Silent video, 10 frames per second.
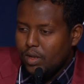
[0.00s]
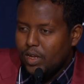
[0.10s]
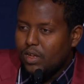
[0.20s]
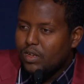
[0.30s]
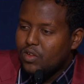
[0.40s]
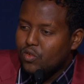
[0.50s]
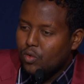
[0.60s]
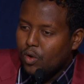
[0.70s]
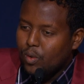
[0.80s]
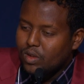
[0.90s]
Get a chance
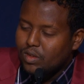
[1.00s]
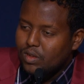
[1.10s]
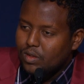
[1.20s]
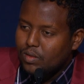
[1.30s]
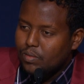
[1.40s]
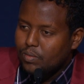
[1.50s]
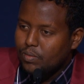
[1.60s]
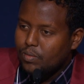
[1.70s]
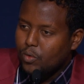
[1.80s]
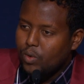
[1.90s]
to know us.
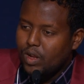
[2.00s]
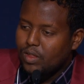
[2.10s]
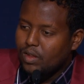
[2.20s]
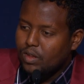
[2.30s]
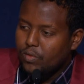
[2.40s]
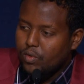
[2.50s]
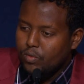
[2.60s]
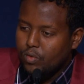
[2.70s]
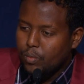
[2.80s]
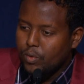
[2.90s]
We're not that
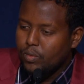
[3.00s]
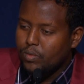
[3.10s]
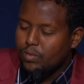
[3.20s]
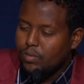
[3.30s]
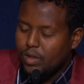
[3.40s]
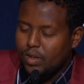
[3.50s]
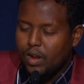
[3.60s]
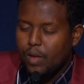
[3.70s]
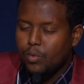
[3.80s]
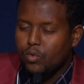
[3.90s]
different from you. It
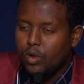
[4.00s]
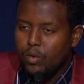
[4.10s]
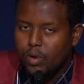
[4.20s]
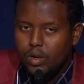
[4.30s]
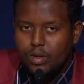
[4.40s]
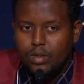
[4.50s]
can happen to anyone.